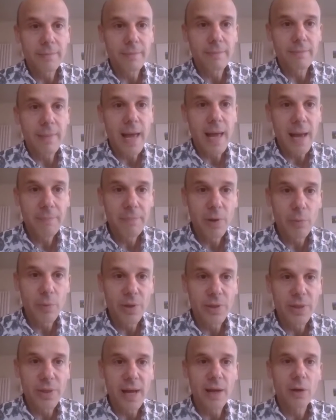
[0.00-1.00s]
happy
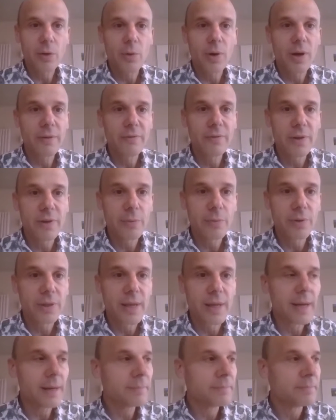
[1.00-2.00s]
with that, quite fit with
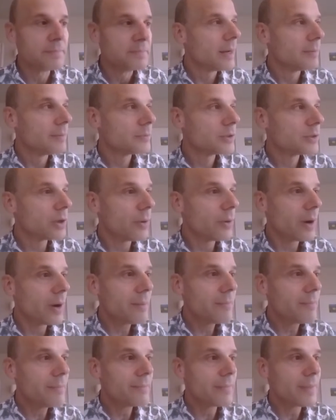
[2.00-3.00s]
that. So
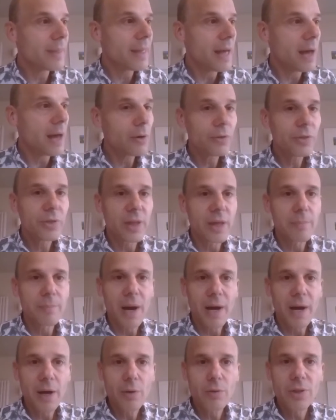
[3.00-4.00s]
I'm healthy,
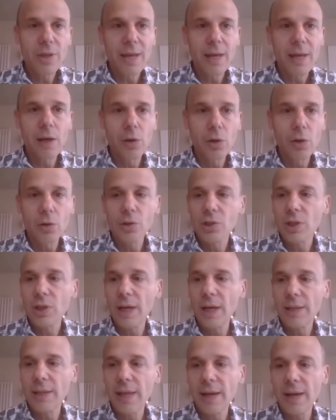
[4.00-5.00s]
but I don't think it looks
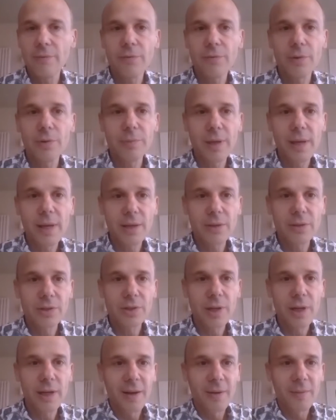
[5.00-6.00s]
like that from the
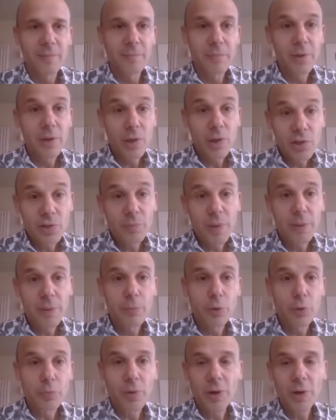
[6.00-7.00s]
outside because of
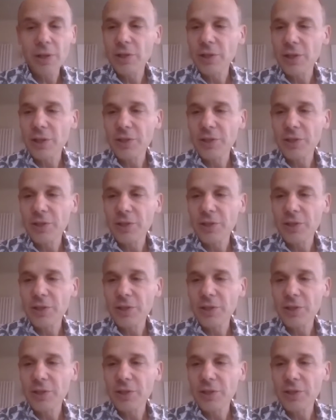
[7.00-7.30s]
people's prejudice.